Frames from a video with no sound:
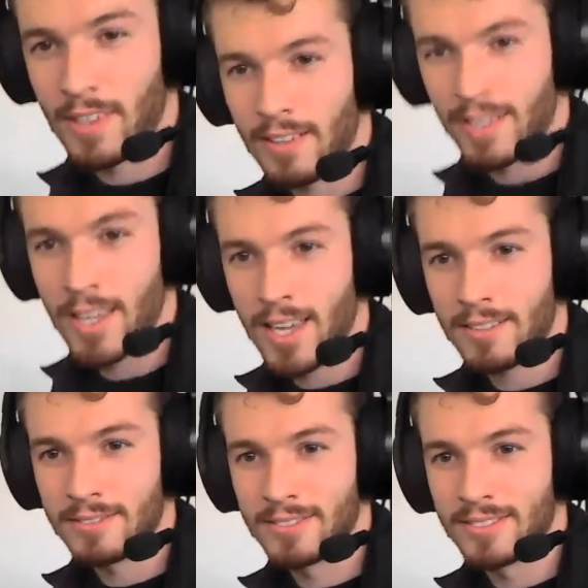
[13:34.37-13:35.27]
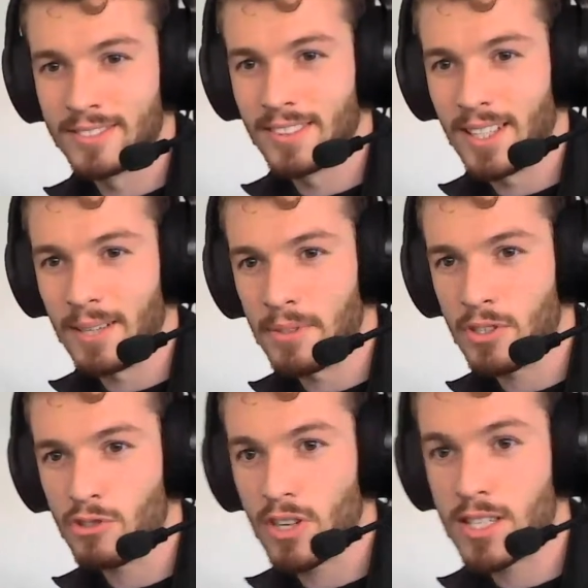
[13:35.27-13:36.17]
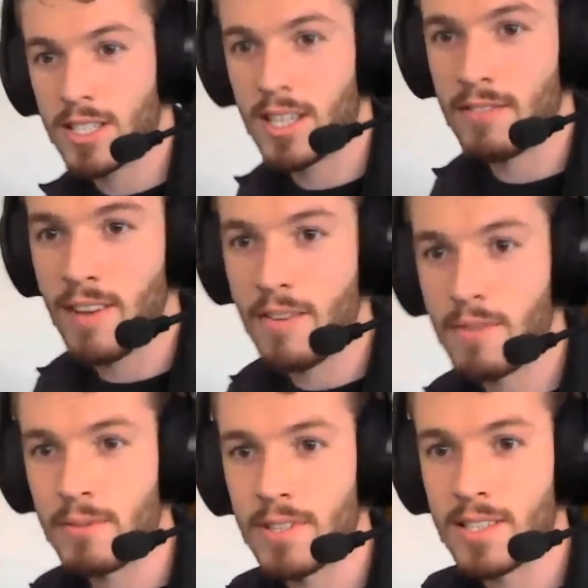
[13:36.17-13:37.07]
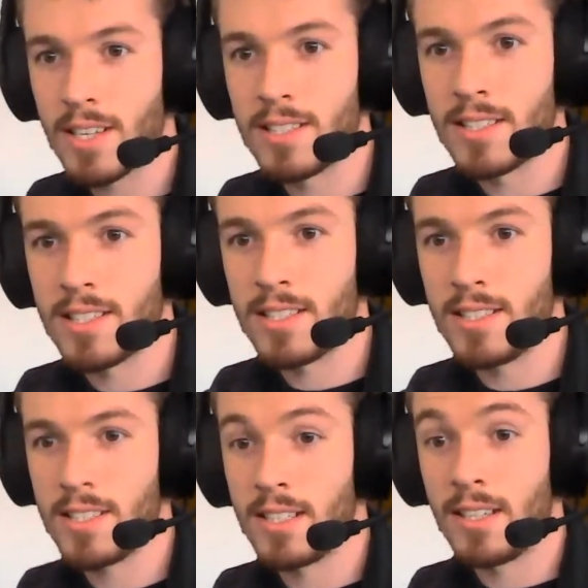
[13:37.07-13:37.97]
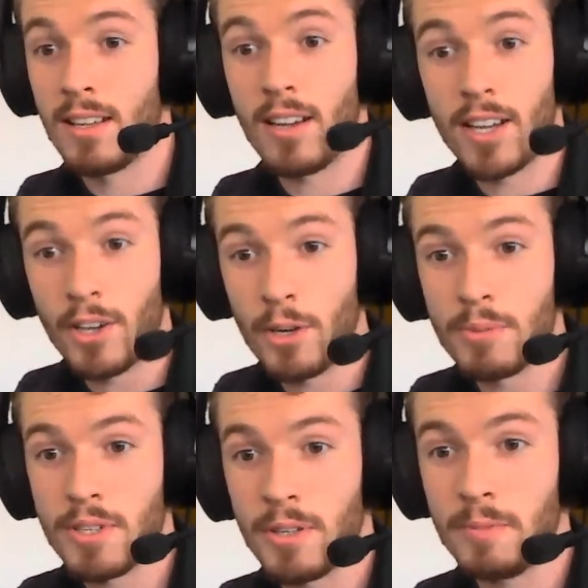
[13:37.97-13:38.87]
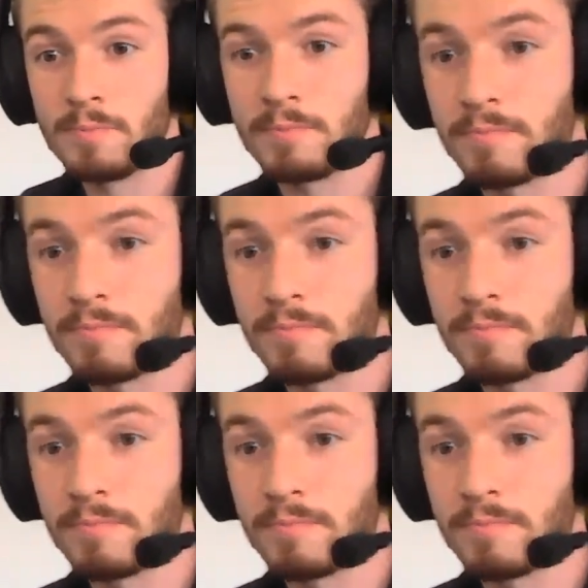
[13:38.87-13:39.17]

Okay? I'm just trying to see if everyone has understood. I hope so.